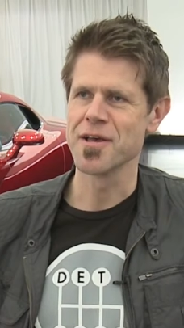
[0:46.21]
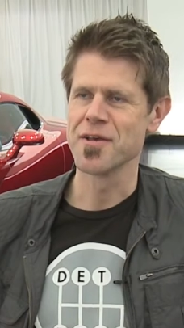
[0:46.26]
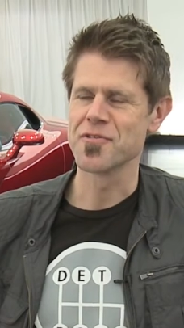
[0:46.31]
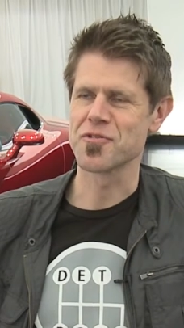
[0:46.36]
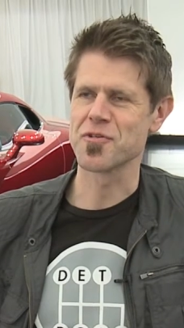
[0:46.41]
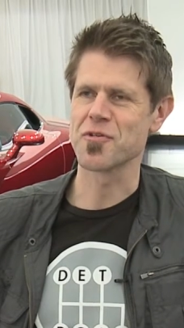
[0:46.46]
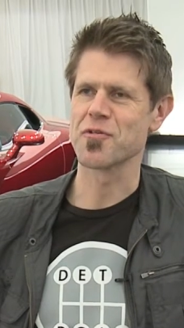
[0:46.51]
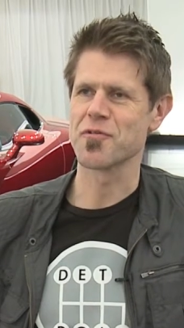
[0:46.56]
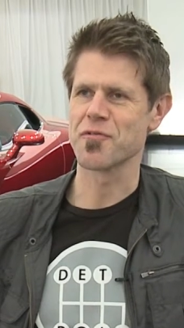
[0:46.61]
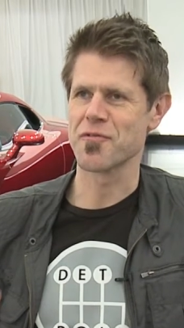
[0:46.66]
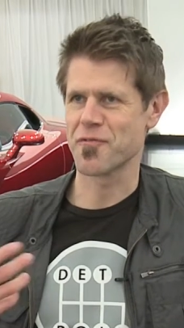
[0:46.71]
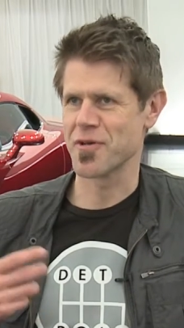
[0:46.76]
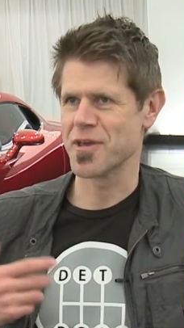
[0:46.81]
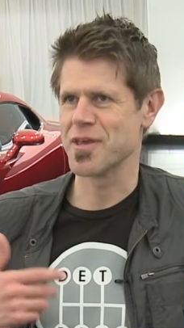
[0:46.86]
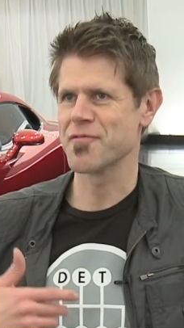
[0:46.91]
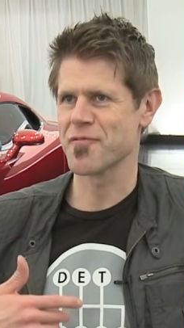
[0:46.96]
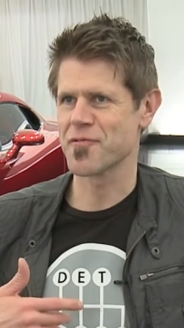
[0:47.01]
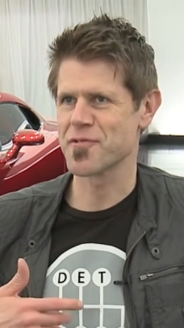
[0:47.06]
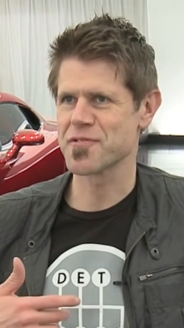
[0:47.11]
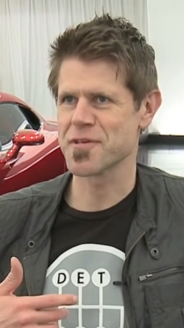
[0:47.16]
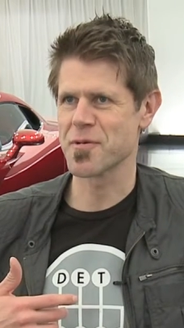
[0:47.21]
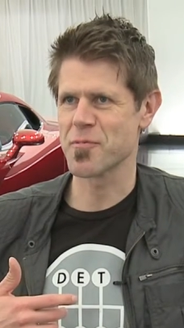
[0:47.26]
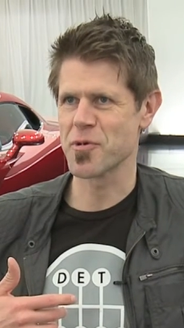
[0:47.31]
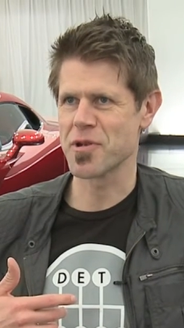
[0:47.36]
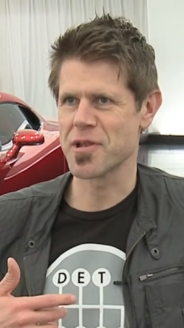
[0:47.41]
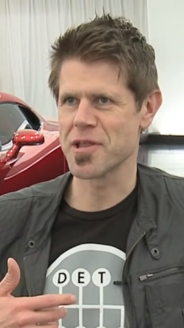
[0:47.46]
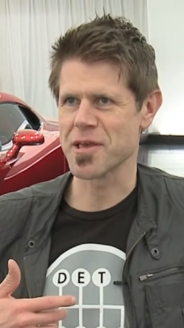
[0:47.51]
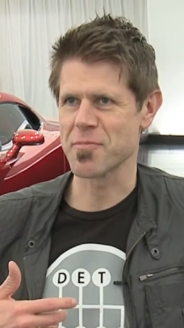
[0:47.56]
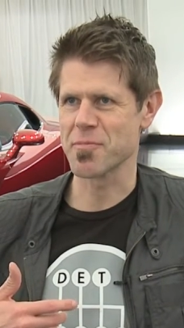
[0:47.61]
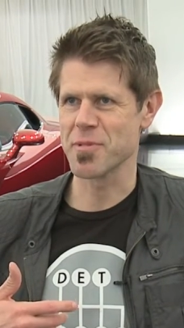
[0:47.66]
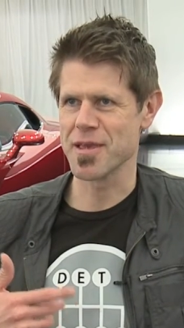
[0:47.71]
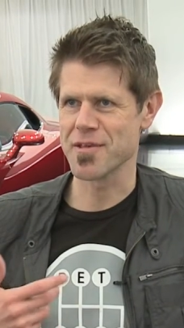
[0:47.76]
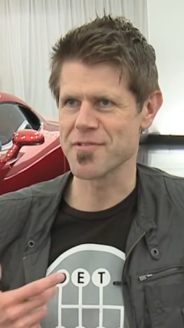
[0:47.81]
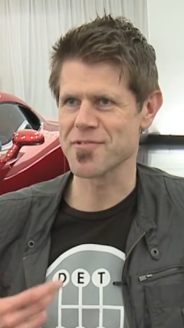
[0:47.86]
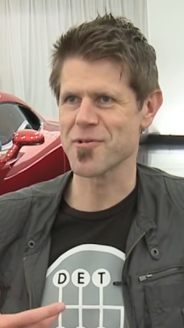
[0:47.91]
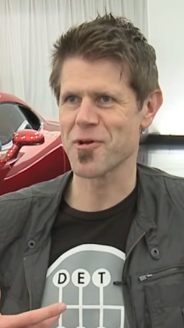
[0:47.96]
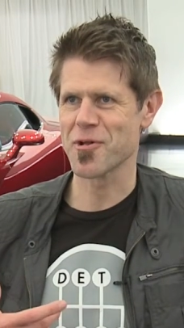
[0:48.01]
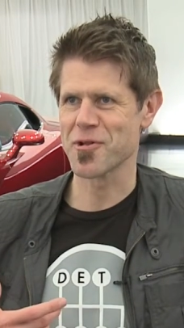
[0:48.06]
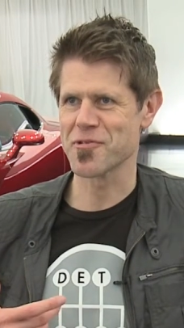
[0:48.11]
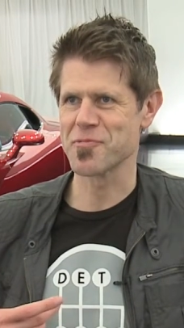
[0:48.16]
So even for someone like me, as
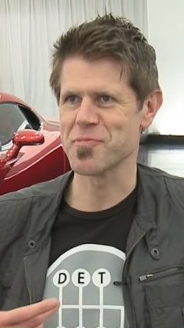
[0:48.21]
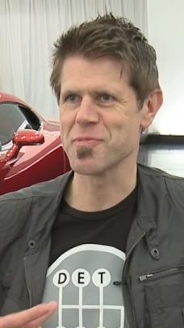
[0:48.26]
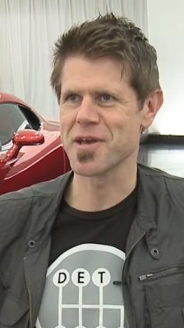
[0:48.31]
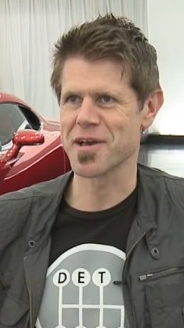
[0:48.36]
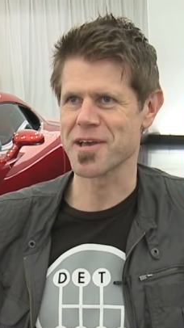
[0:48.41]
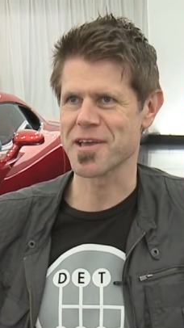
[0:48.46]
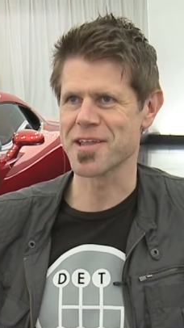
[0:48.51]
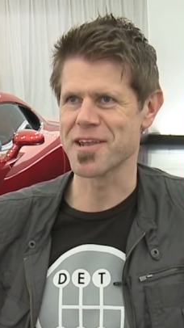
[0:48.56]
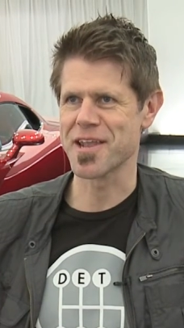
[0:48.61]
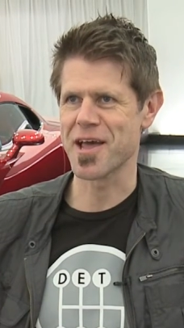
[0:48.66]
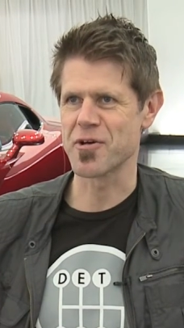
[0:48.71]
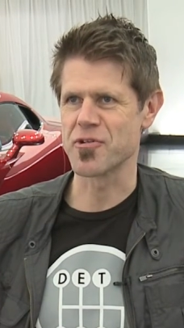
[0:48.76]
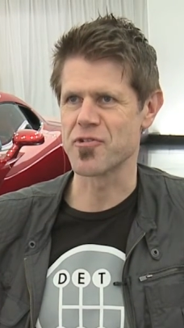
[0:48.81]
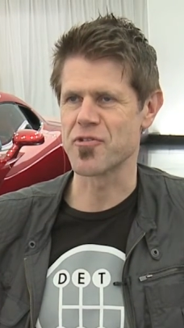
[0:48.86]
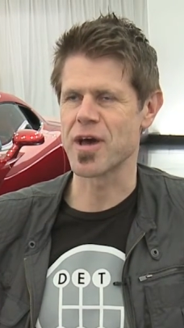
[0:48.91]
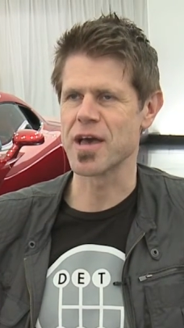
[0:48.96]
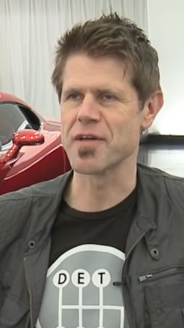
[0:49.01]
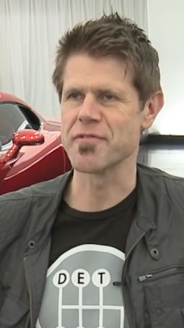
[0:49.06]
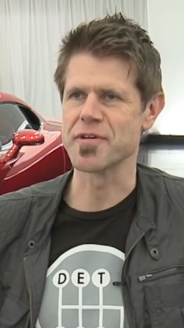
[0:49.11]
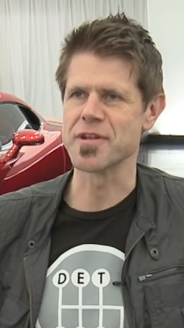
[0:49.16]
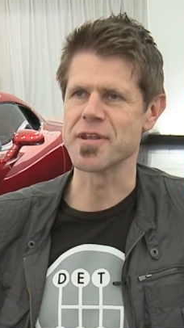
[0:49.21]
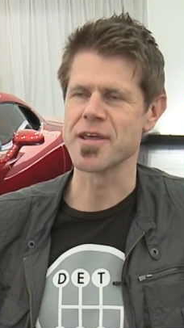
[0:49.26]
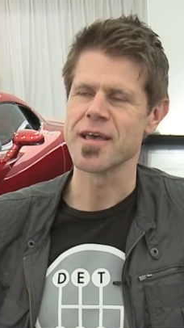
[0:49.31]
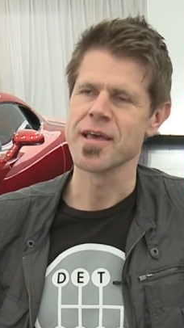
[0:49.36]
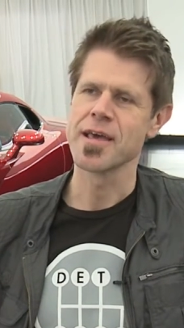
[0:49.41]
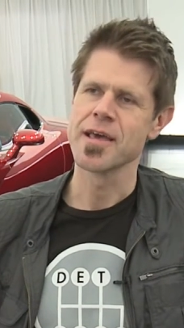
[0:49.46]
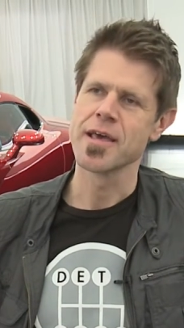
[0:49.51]
tall as me, I can now drive it.